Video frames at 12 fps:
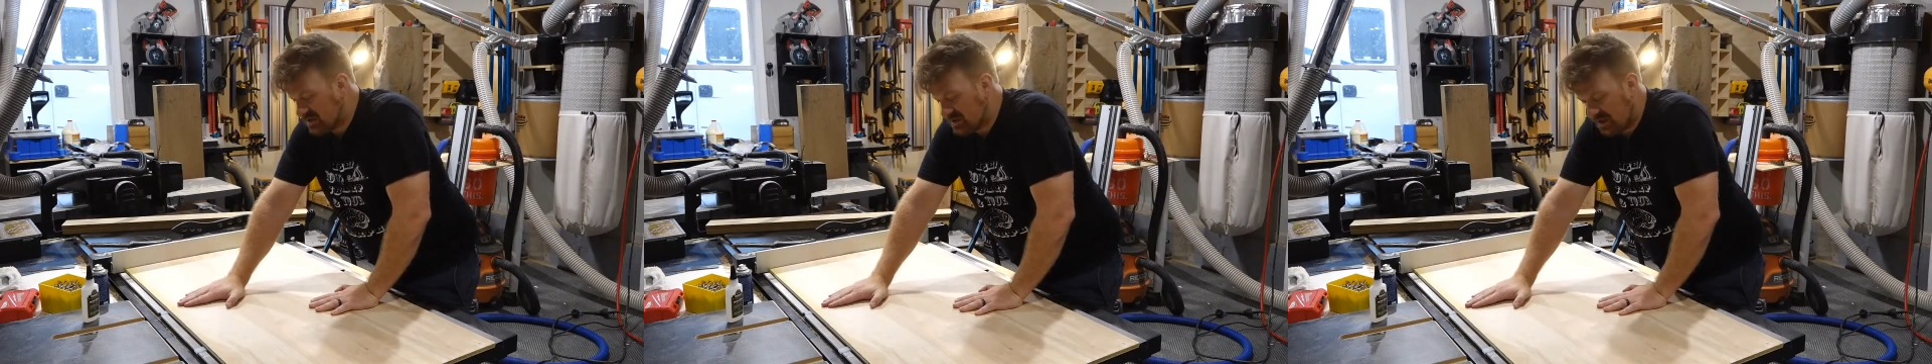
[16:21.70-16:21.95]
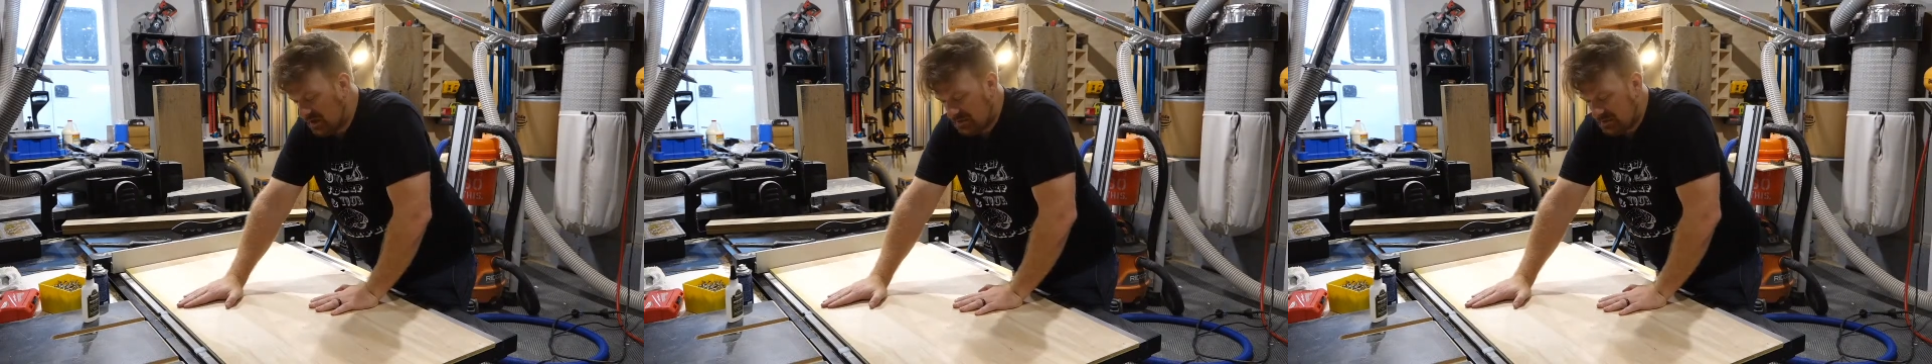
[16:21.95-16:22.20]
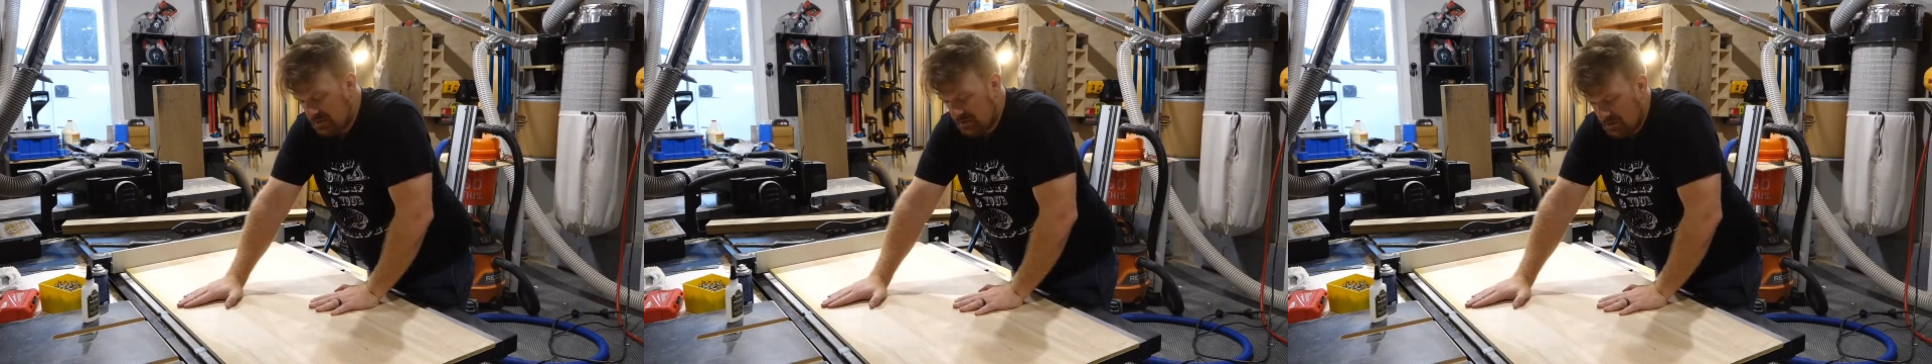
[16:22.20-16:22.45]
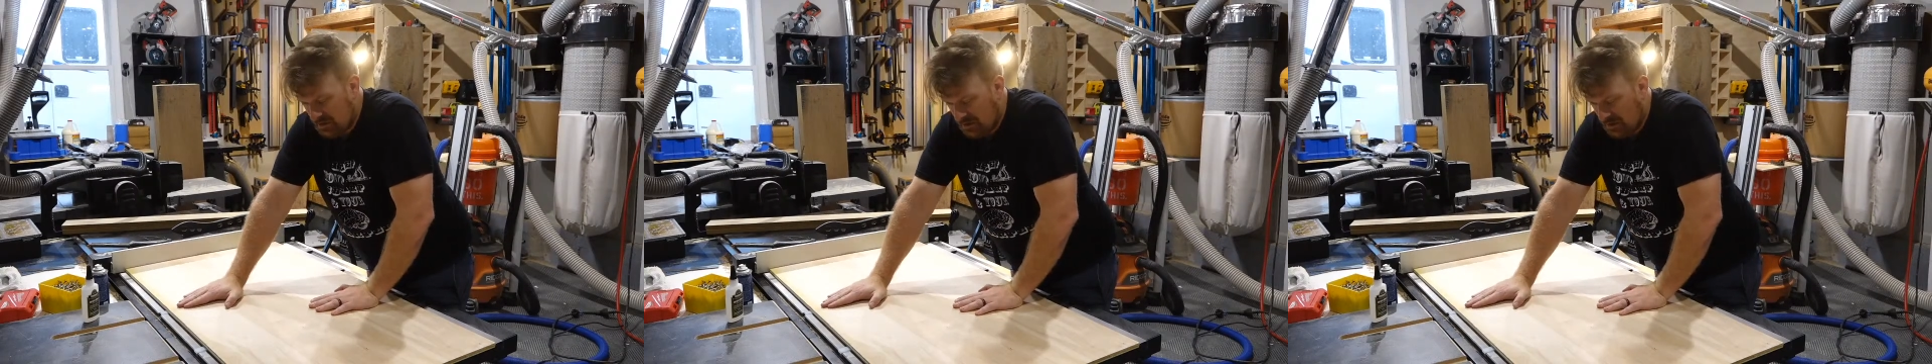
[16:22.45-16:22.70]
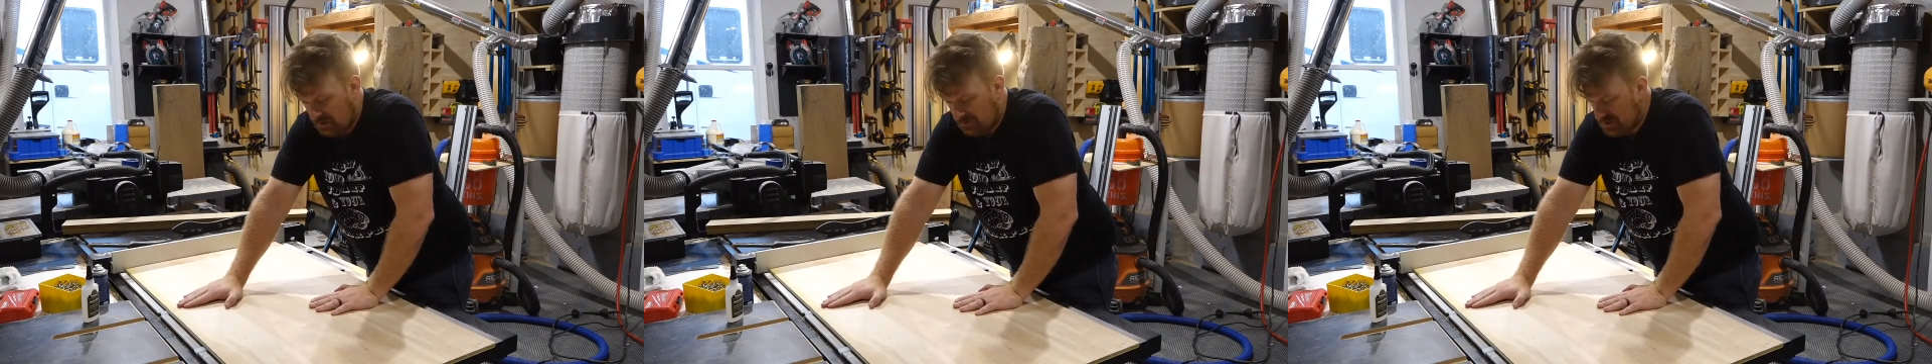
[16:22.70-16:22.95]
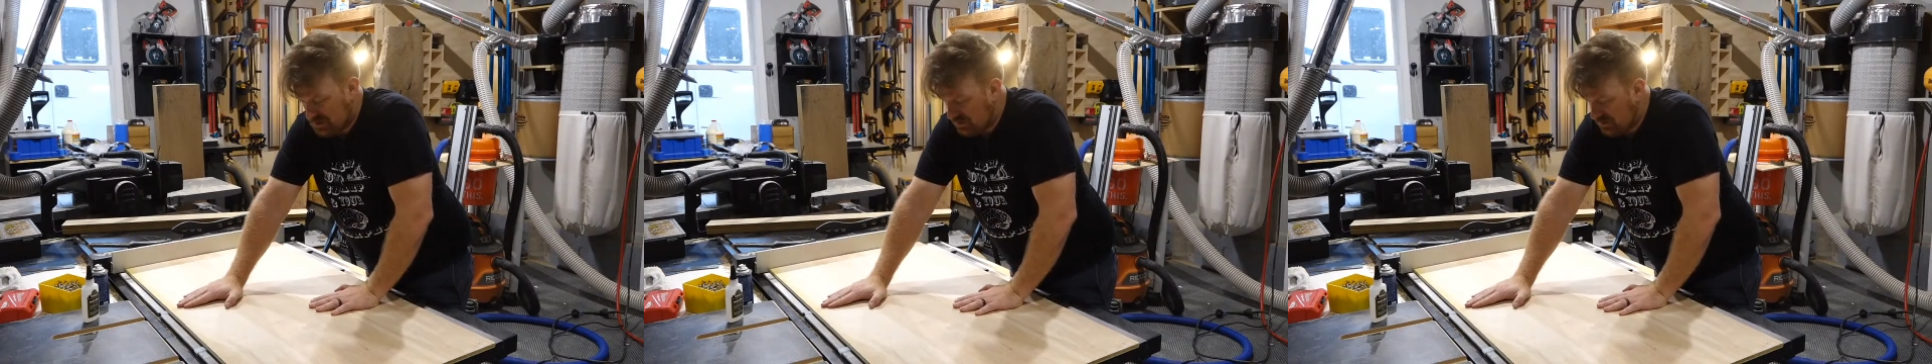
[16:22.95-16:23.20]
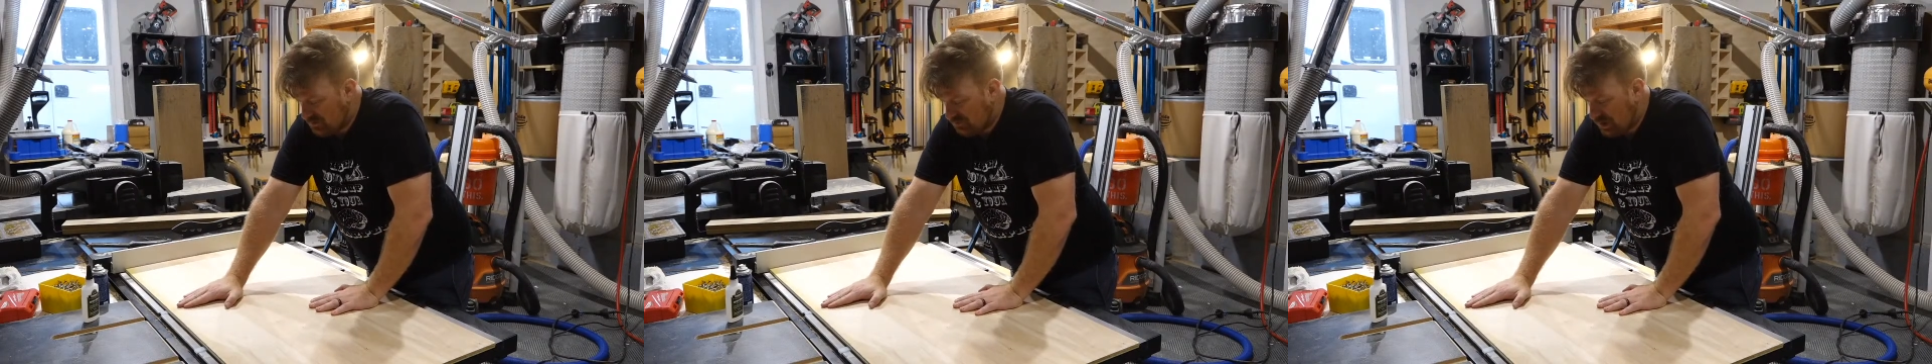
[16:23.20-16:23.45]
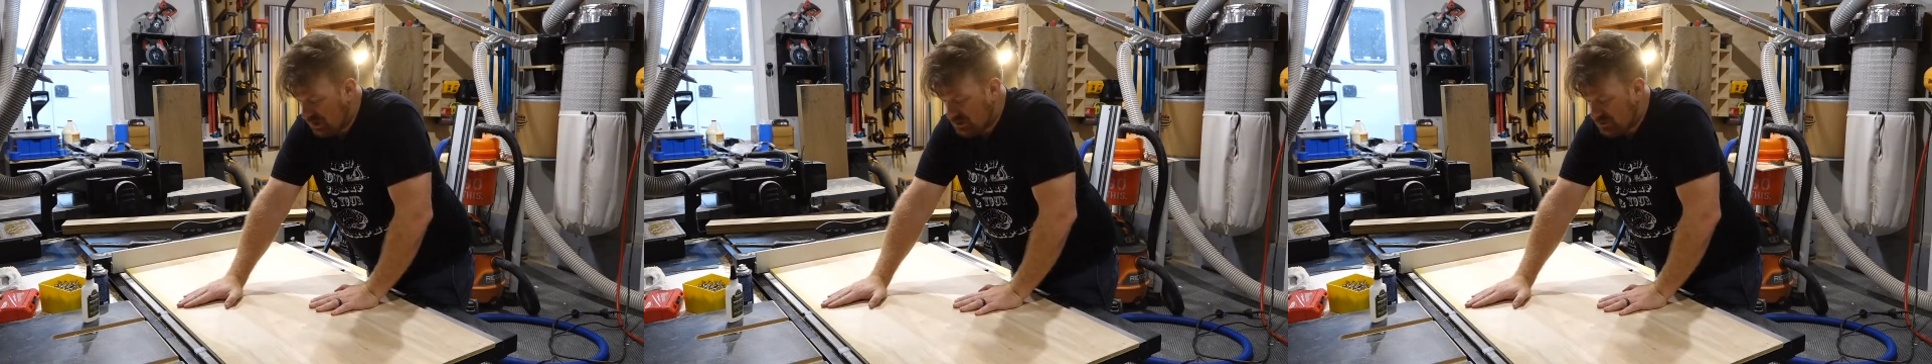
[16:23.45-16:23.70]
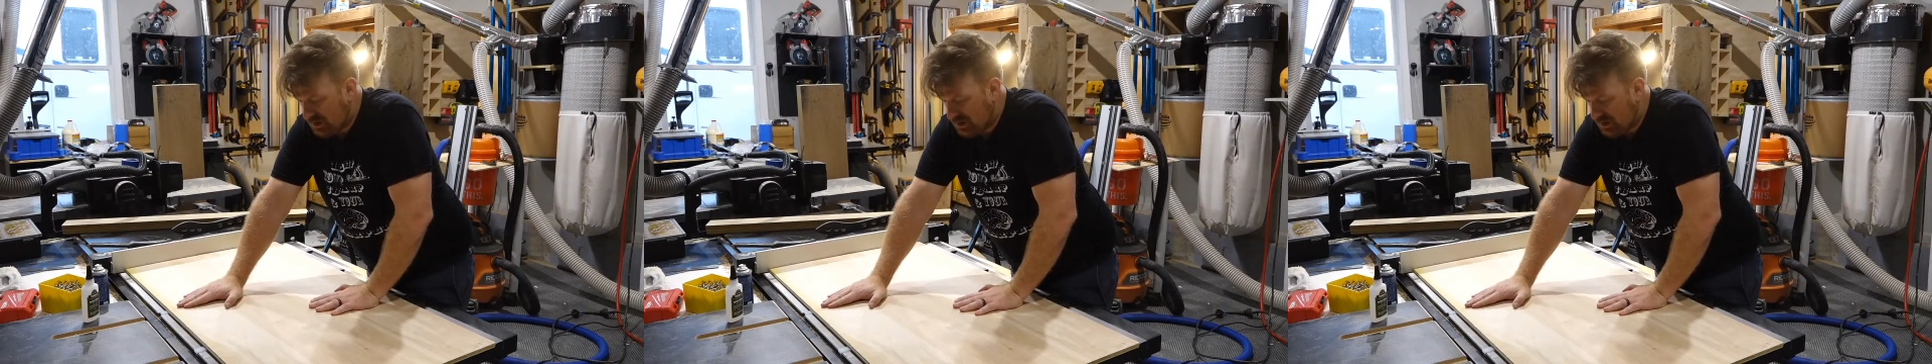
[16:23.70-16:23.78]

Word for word: sled. Uh, I'm installing the runners